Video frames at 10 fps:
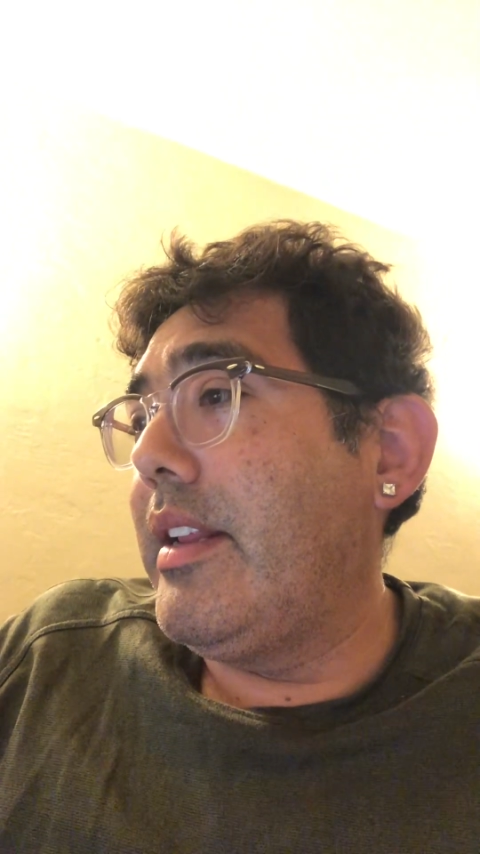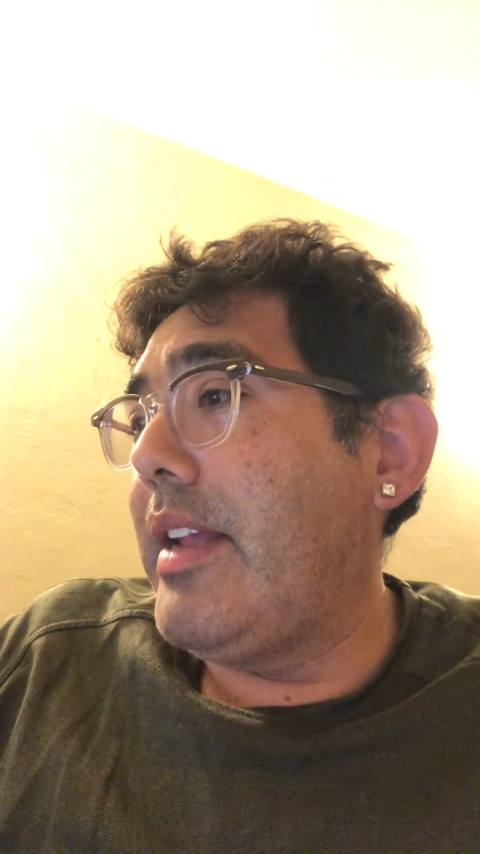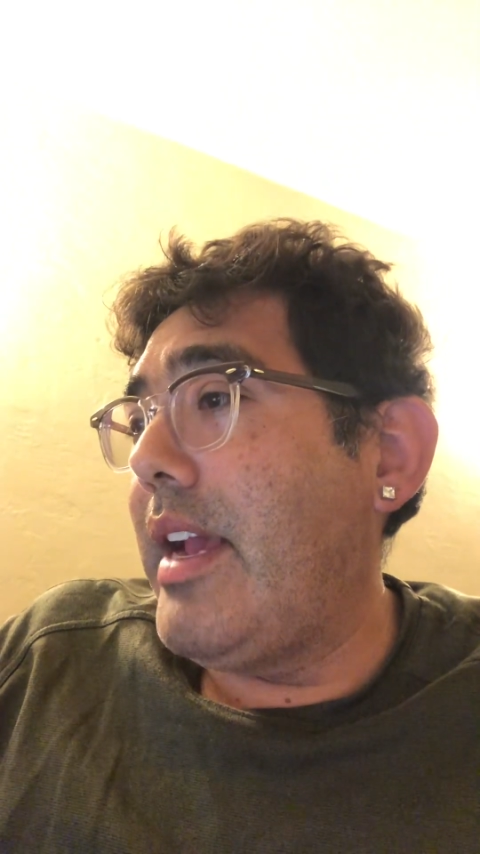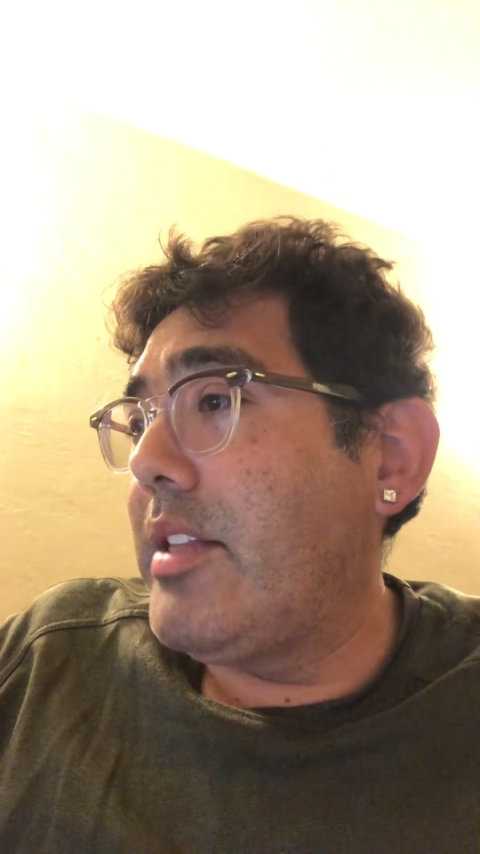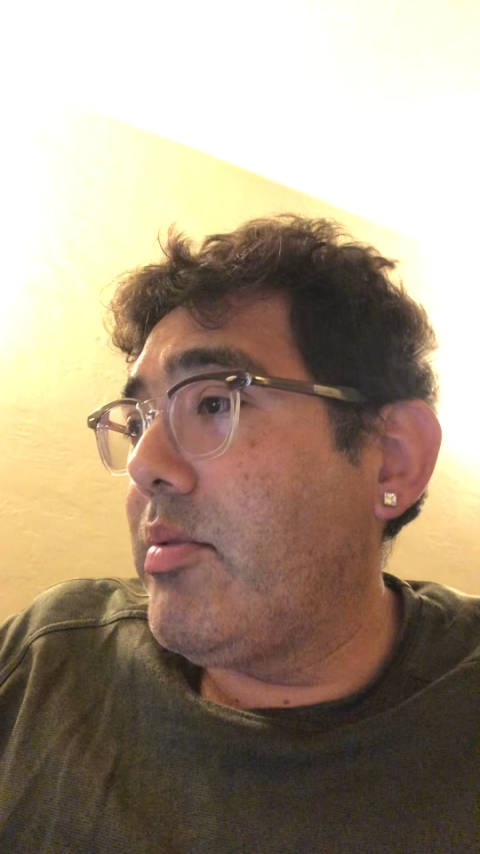
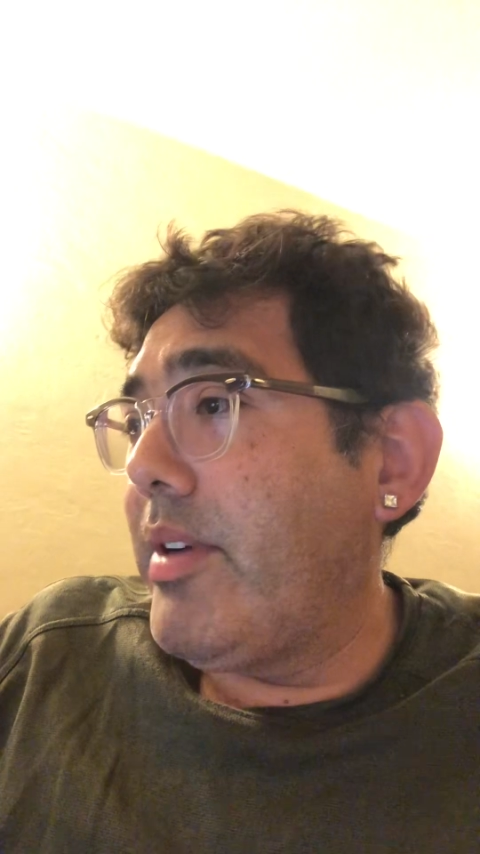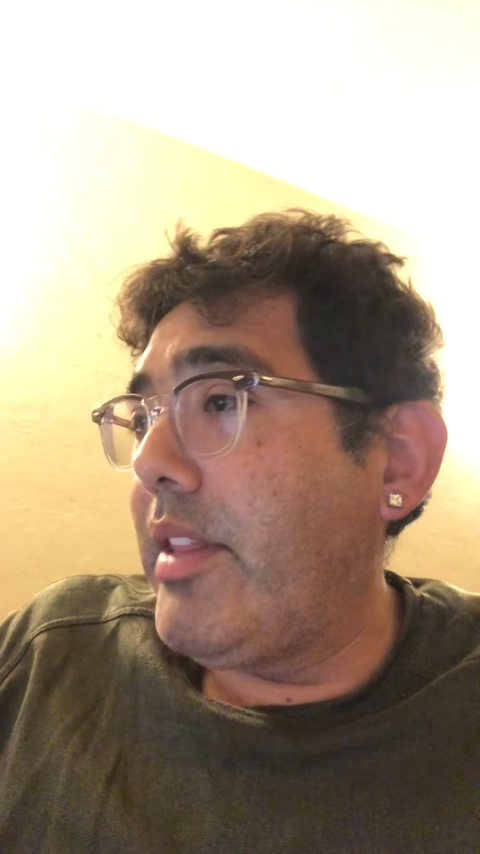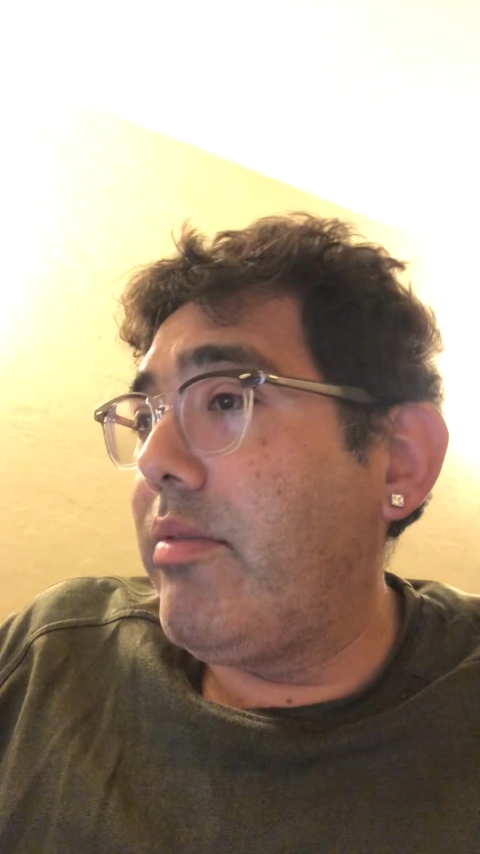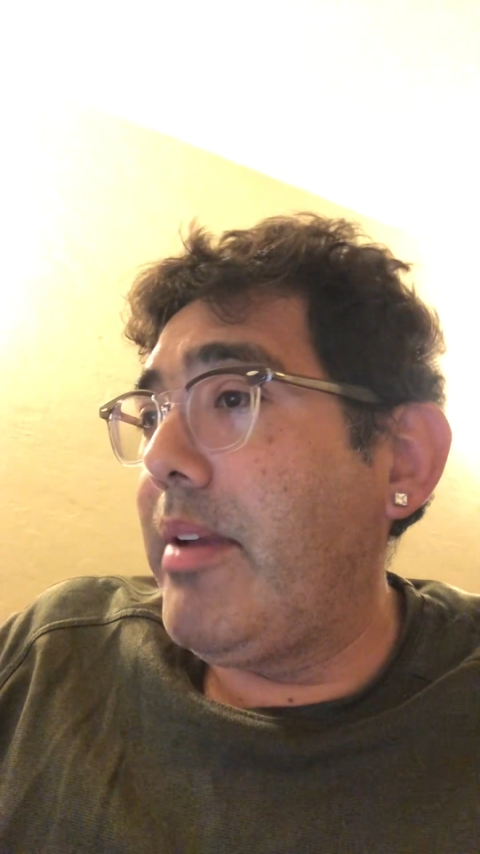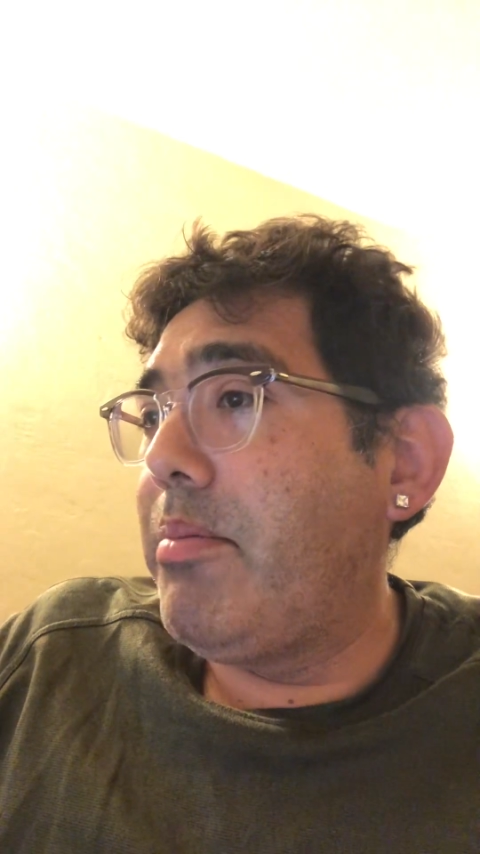had
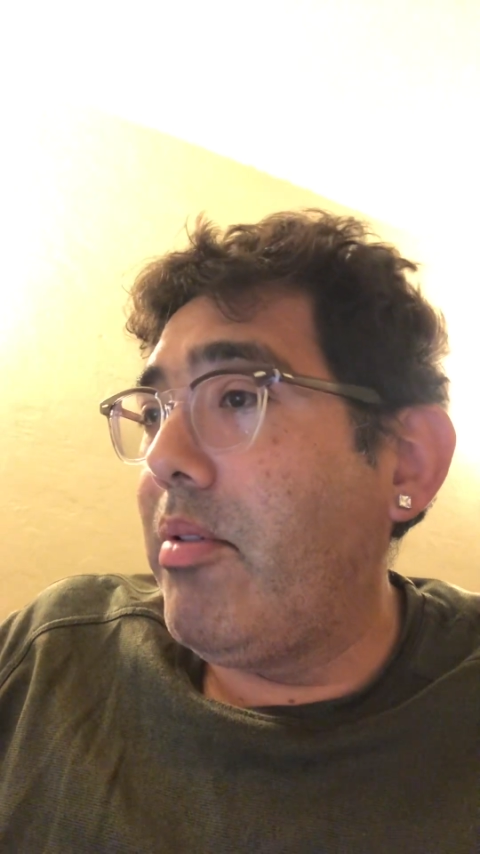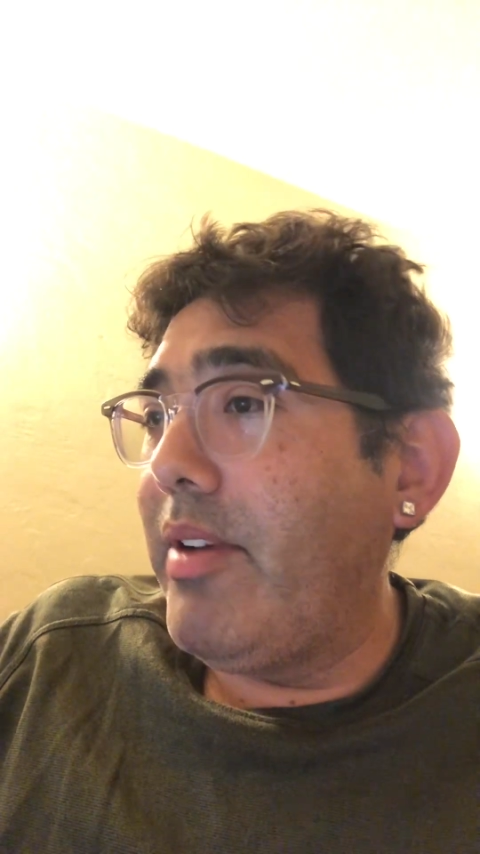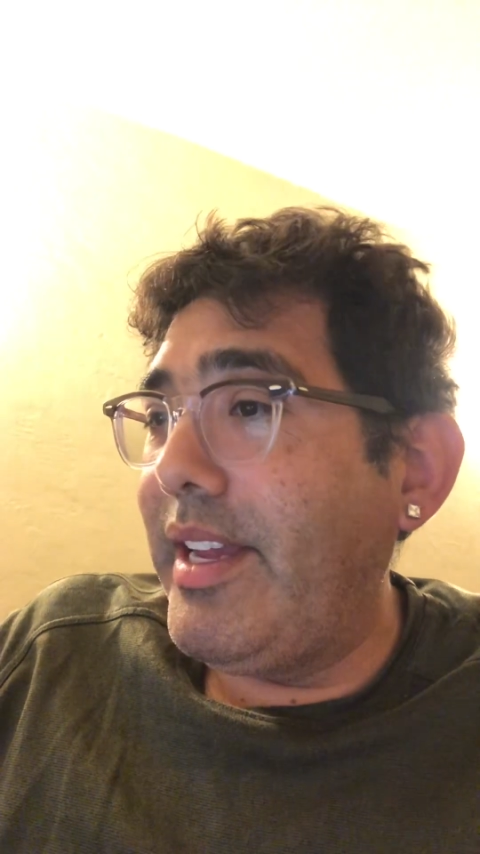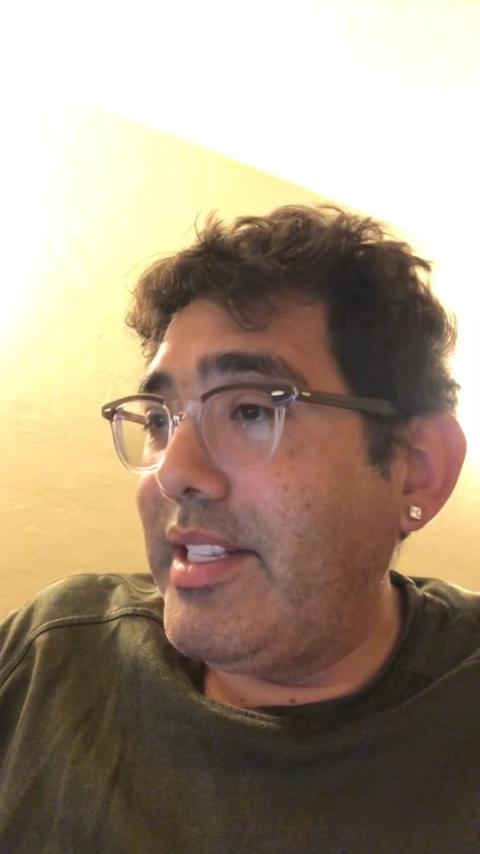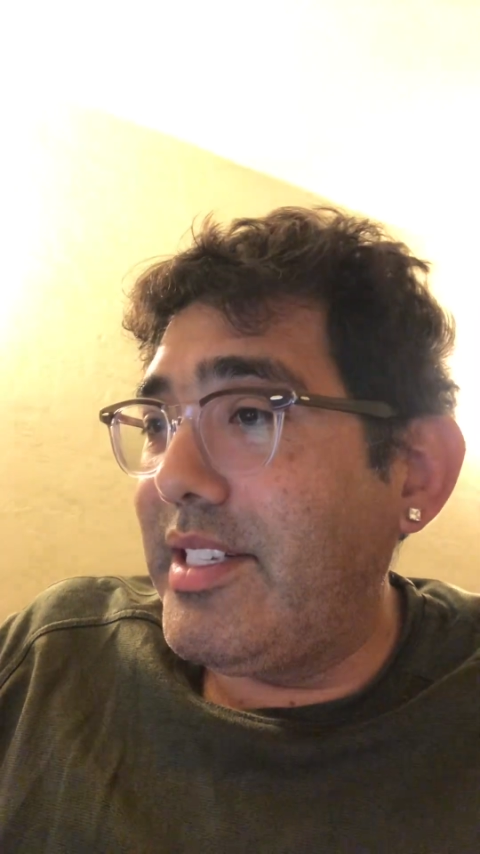23
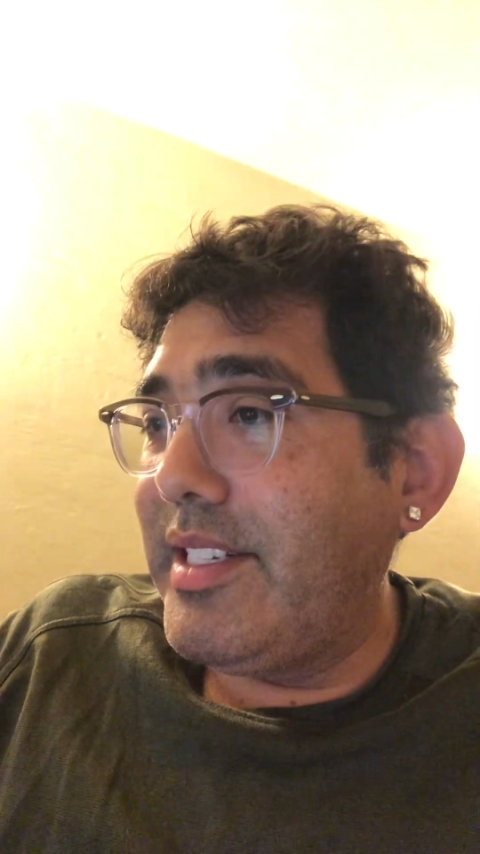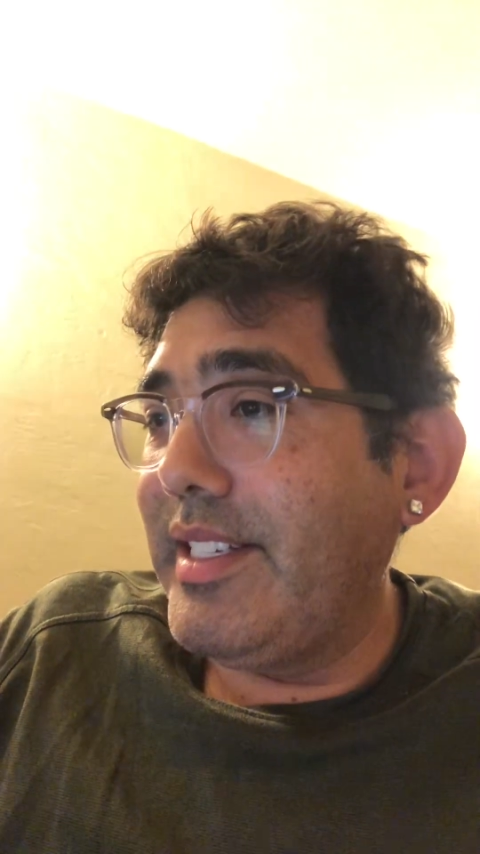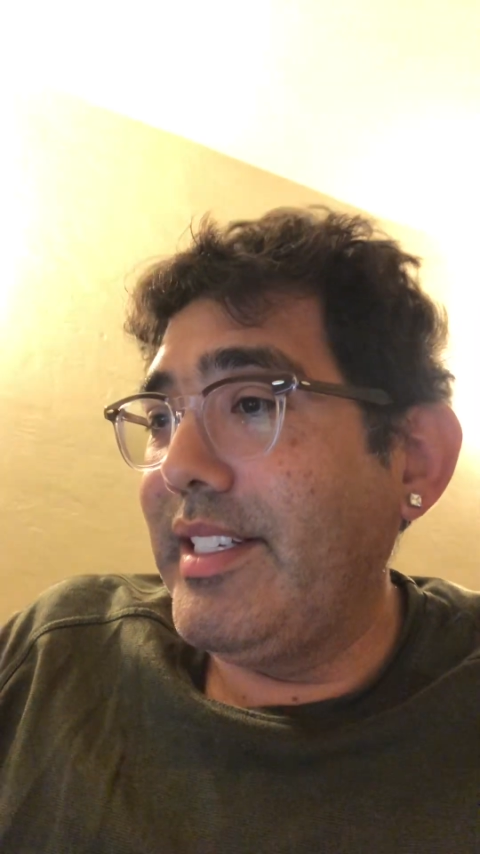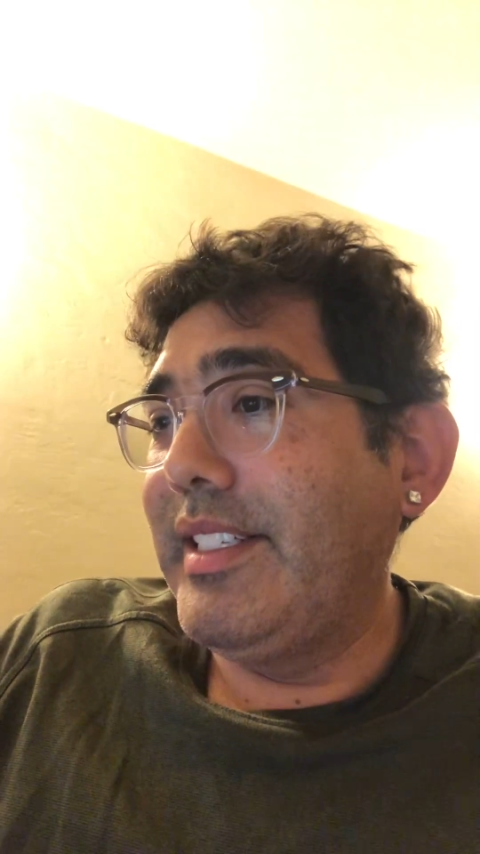points.